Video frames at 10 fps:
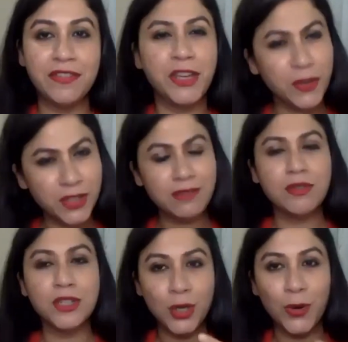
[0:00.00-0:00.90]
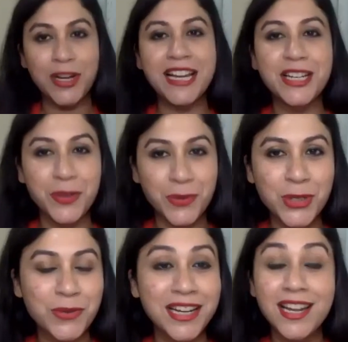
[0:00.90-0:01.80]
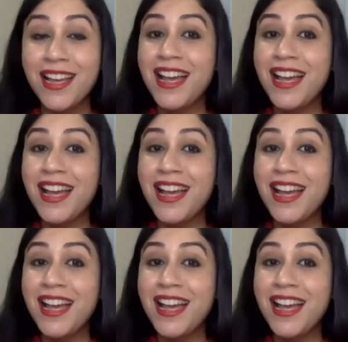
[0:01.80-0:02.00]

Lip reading: You slowly get used to it